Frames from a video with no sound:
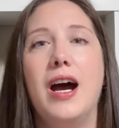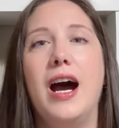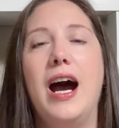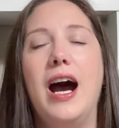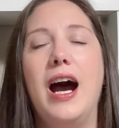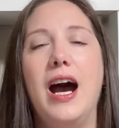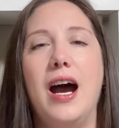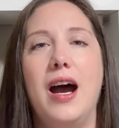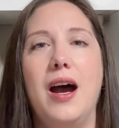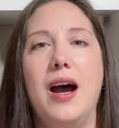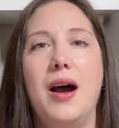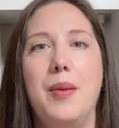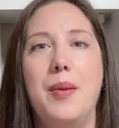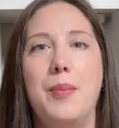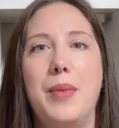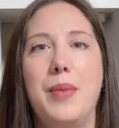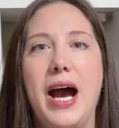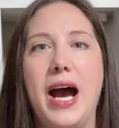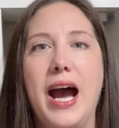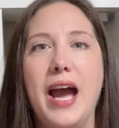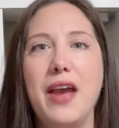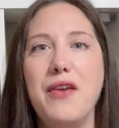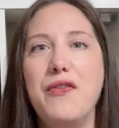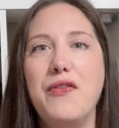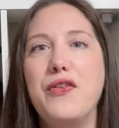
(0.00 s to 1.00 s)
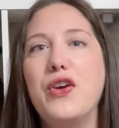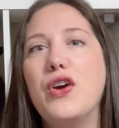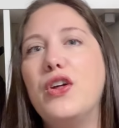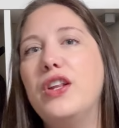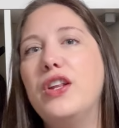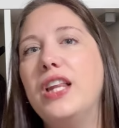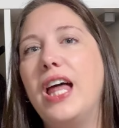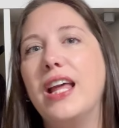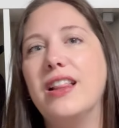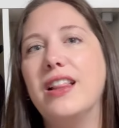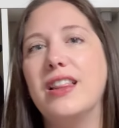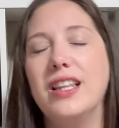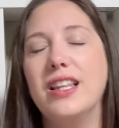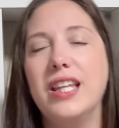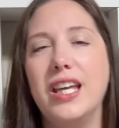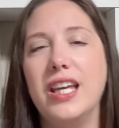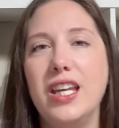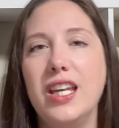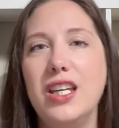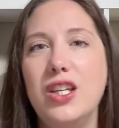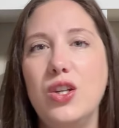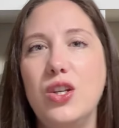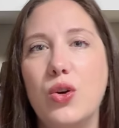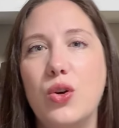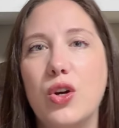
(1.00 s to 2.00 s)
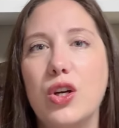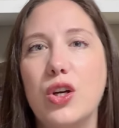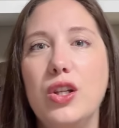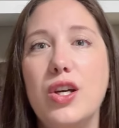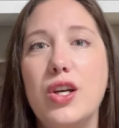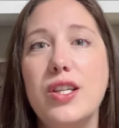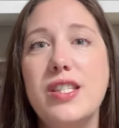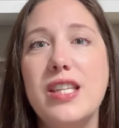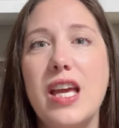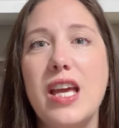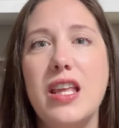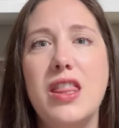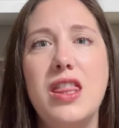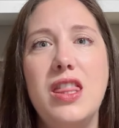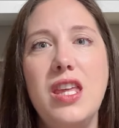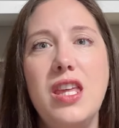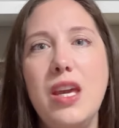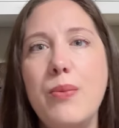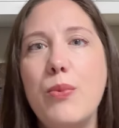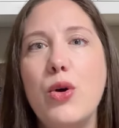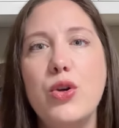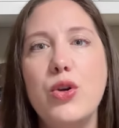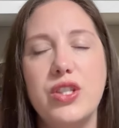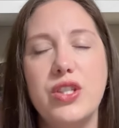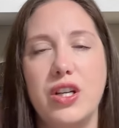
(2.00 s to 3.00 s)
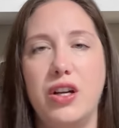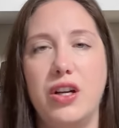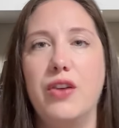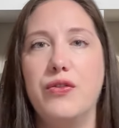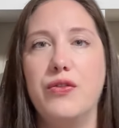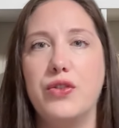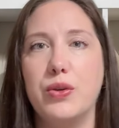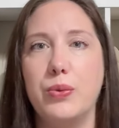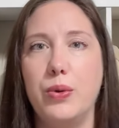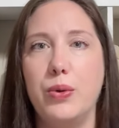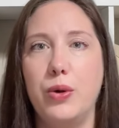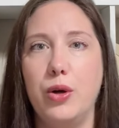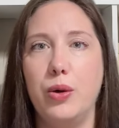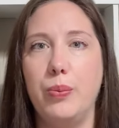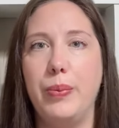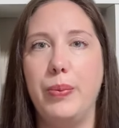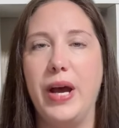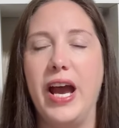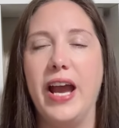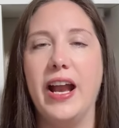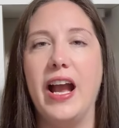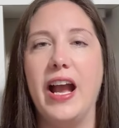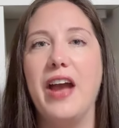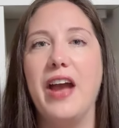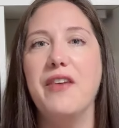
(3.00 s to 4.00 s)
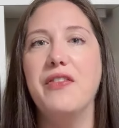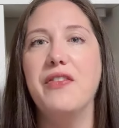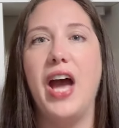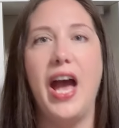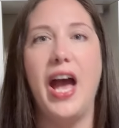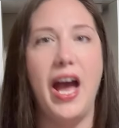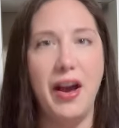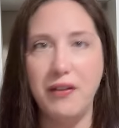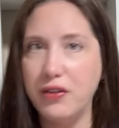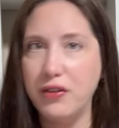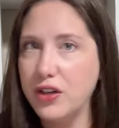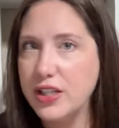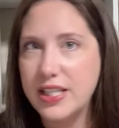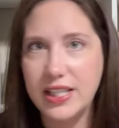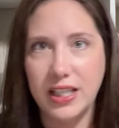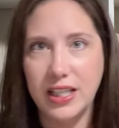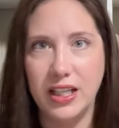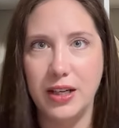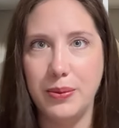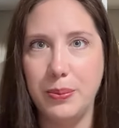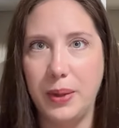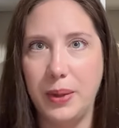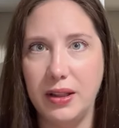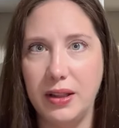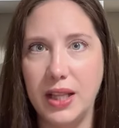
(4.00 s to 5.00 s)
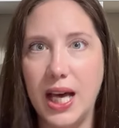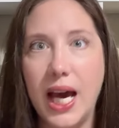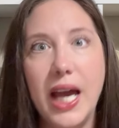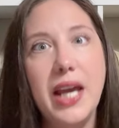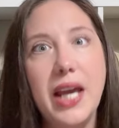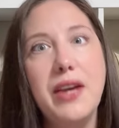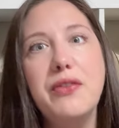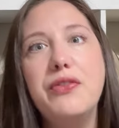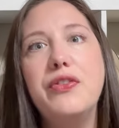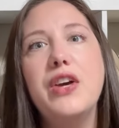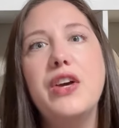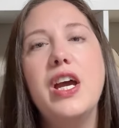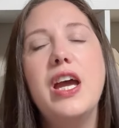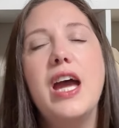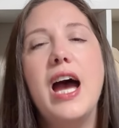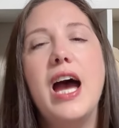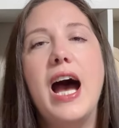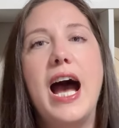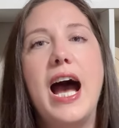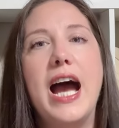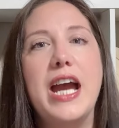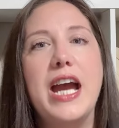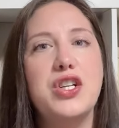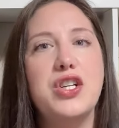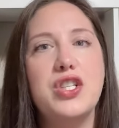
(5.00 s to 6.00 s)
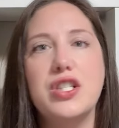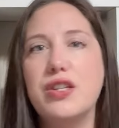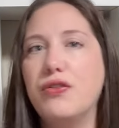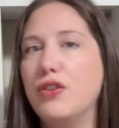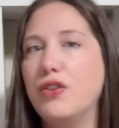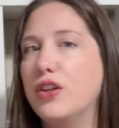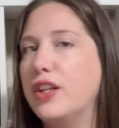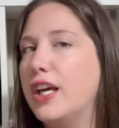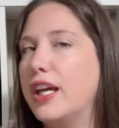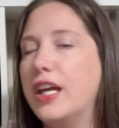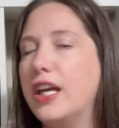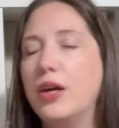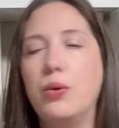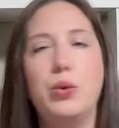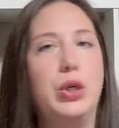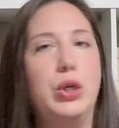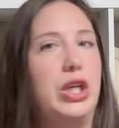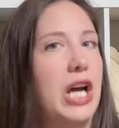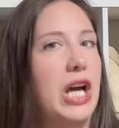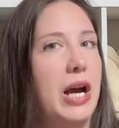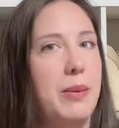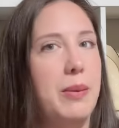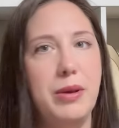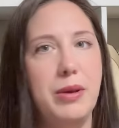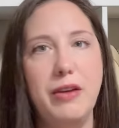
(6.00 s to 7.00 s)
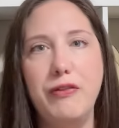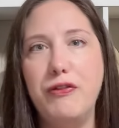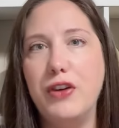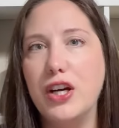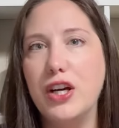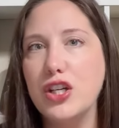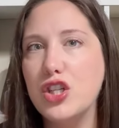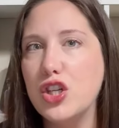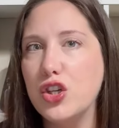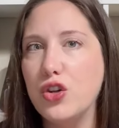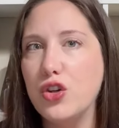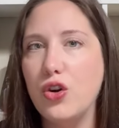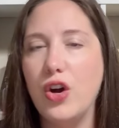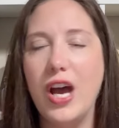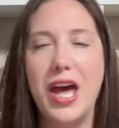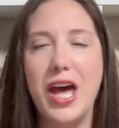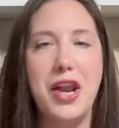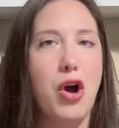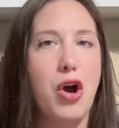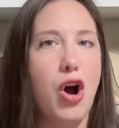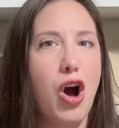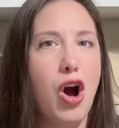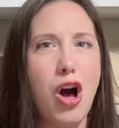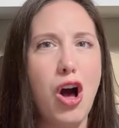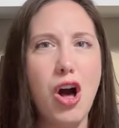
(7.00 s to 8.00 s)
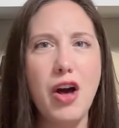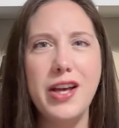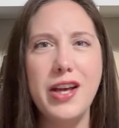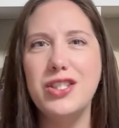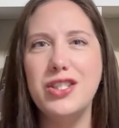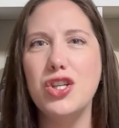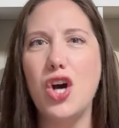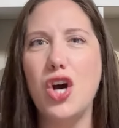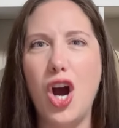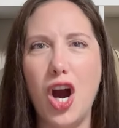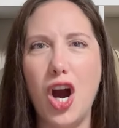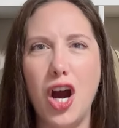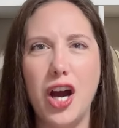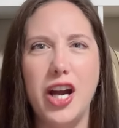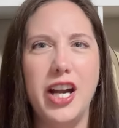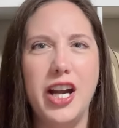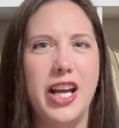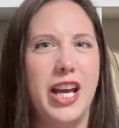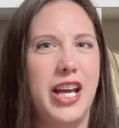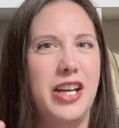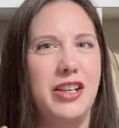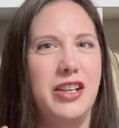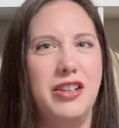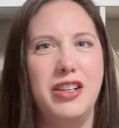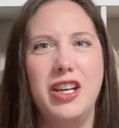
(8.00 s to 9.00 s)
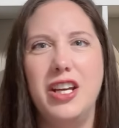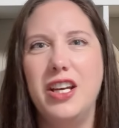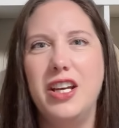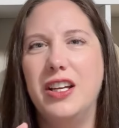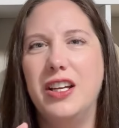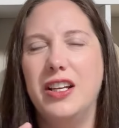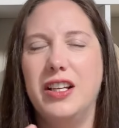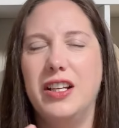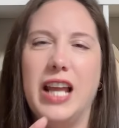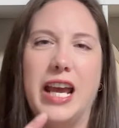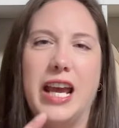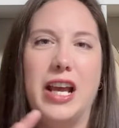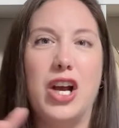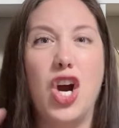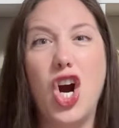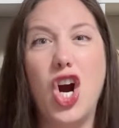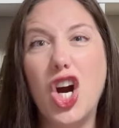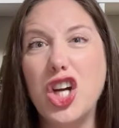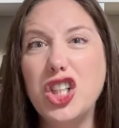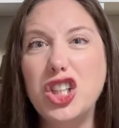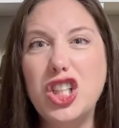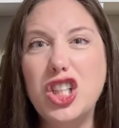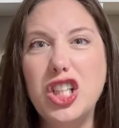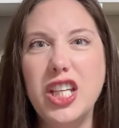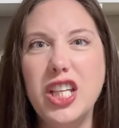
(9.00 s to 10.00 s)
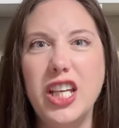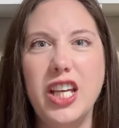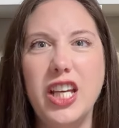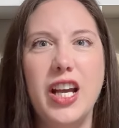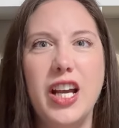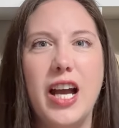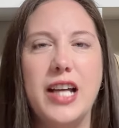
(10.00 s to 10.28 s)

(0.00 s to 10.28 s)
Um, I feel like the Lady Dior looks like the most uncomfortable bag I've ever seen in my life. I just feel like it would not be functional at all. It's hard and like hard looking.